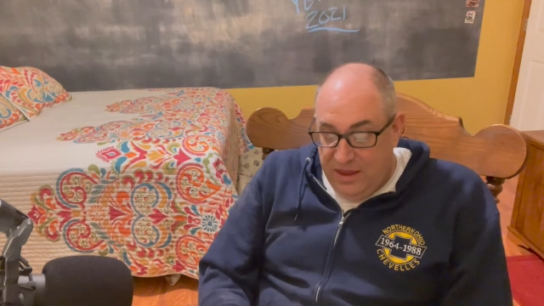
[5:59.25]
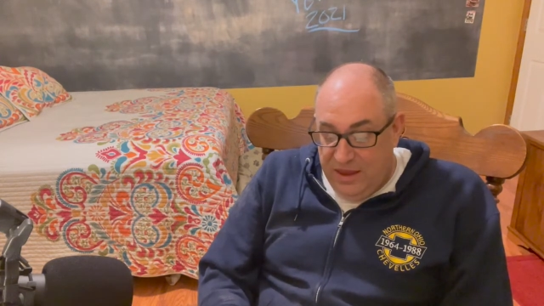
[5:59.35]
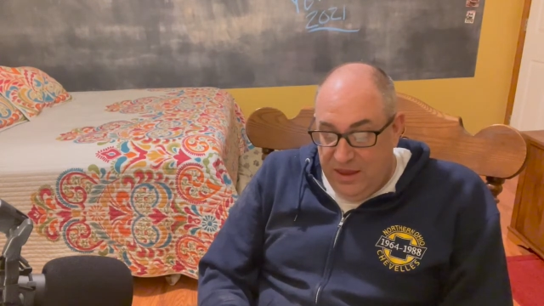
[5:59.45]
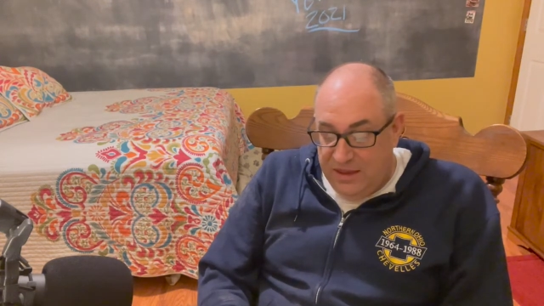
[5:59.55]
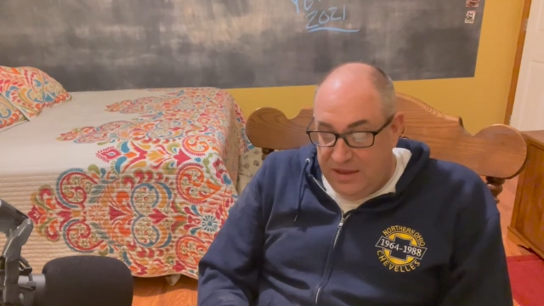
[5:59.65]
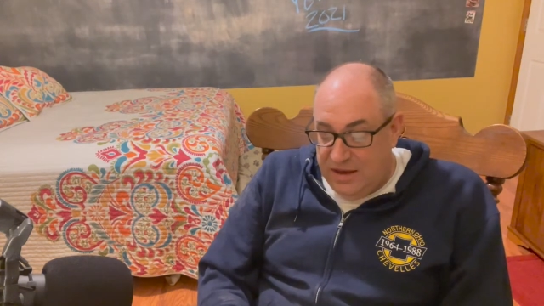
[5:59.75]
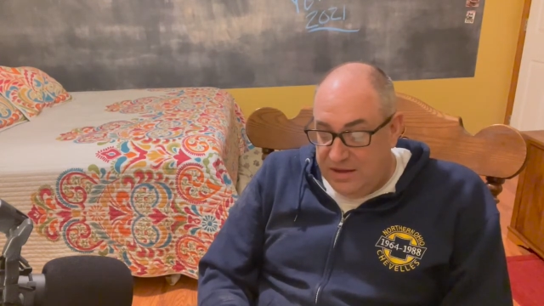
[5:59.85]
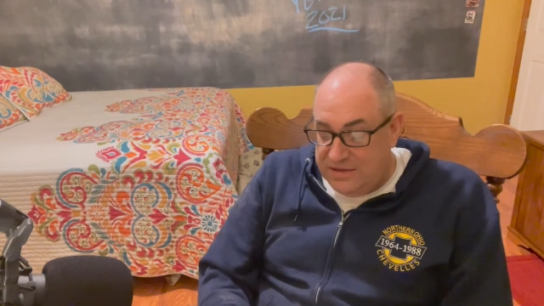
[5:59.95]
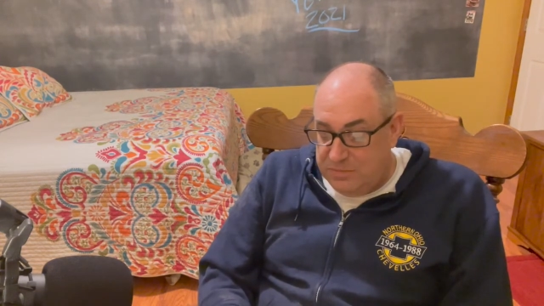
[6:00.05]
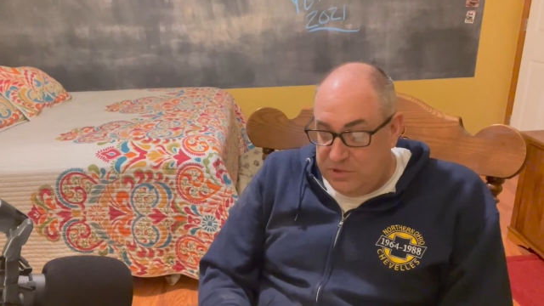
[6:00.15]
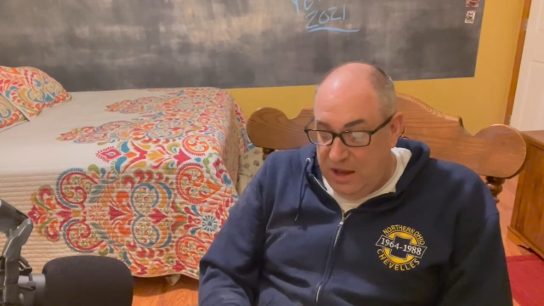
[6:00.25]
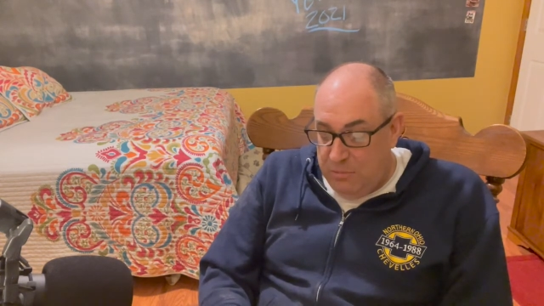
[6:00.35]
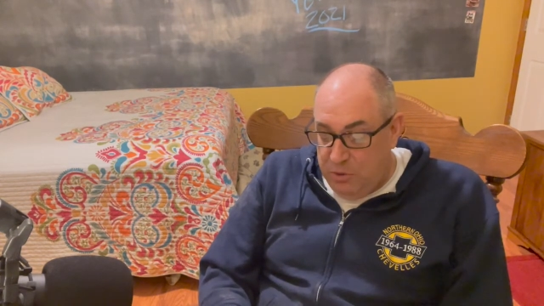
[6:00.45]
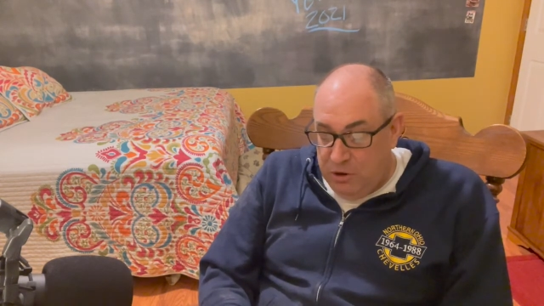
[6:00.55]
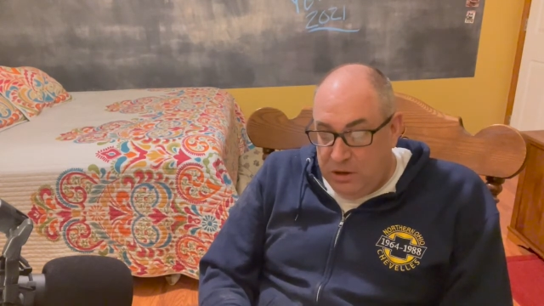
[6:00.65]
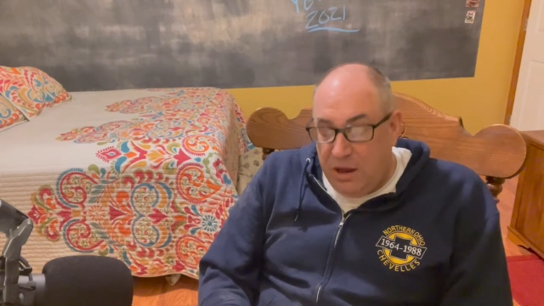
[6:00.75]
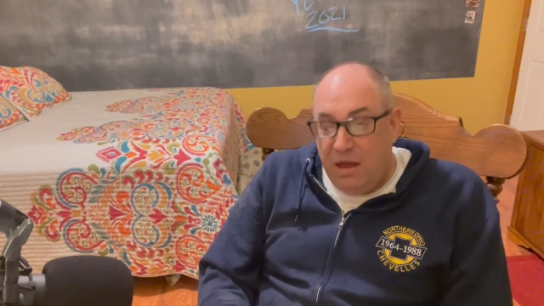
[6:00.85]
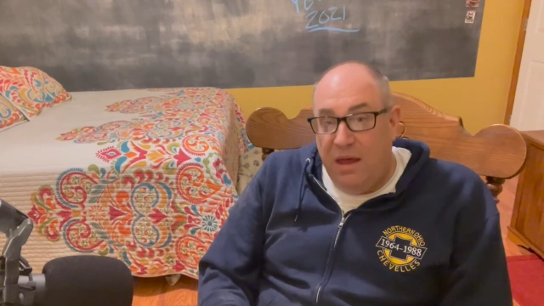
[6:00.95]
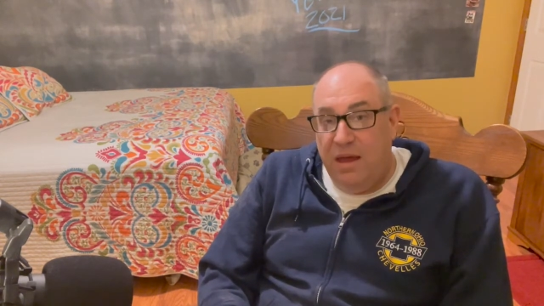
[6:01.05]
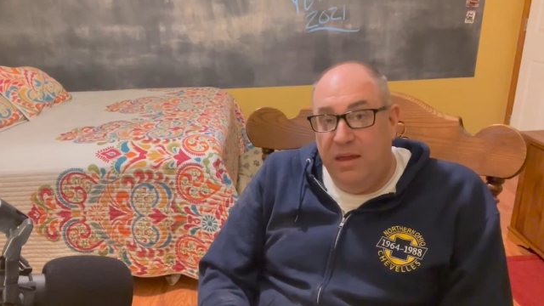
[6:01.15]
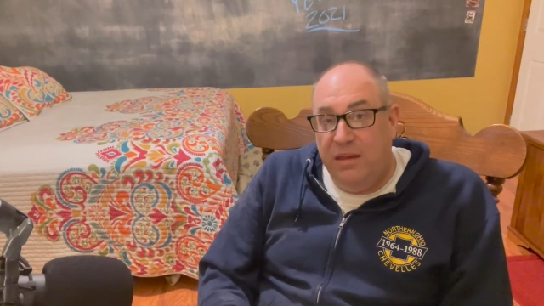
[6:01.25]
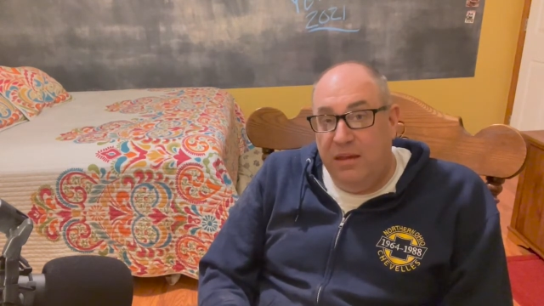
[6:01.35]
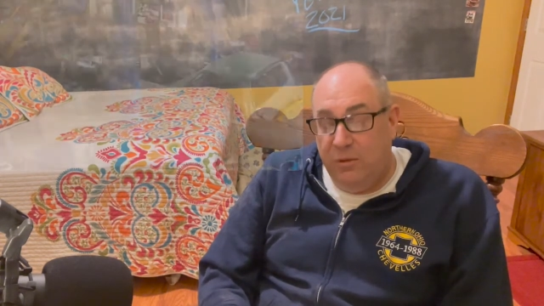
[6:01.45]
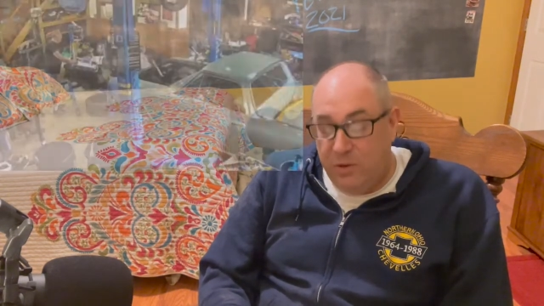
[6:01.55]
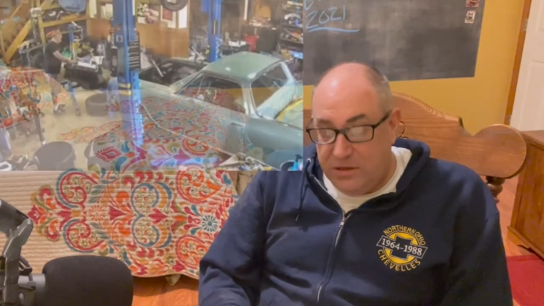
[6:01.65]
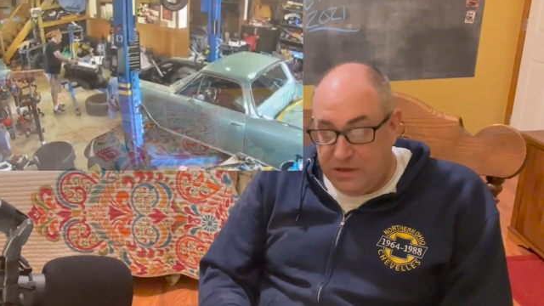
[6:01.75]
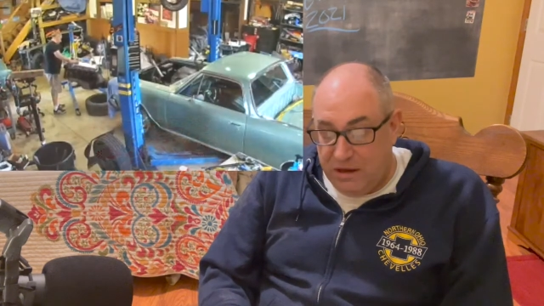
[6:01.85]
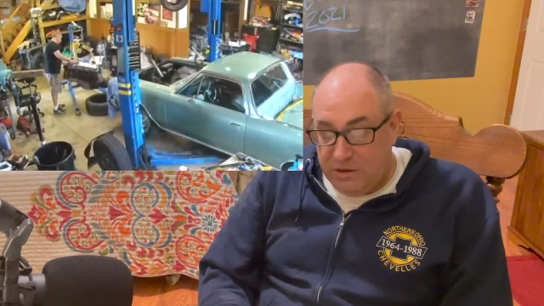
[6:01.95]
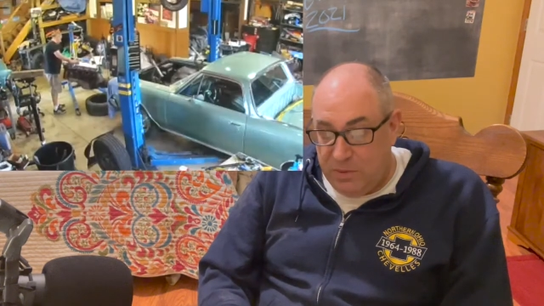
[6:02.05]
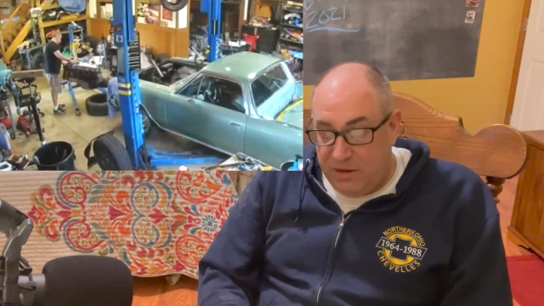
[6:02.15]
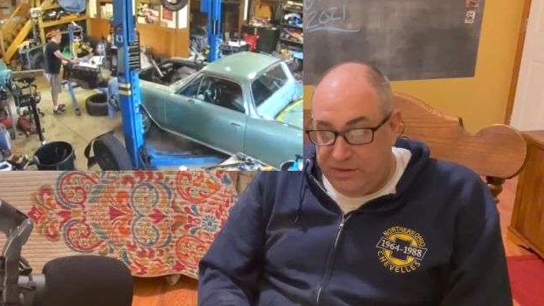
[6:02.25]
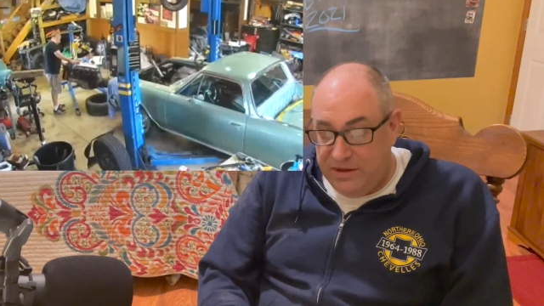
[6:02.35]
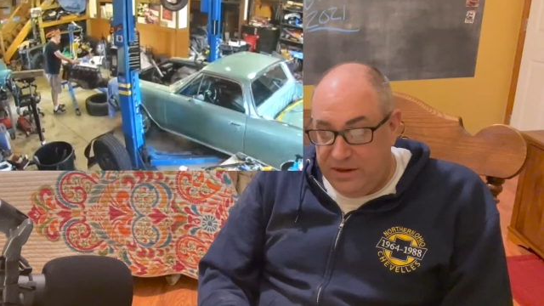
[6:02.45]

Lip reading: And then in September, we talked about the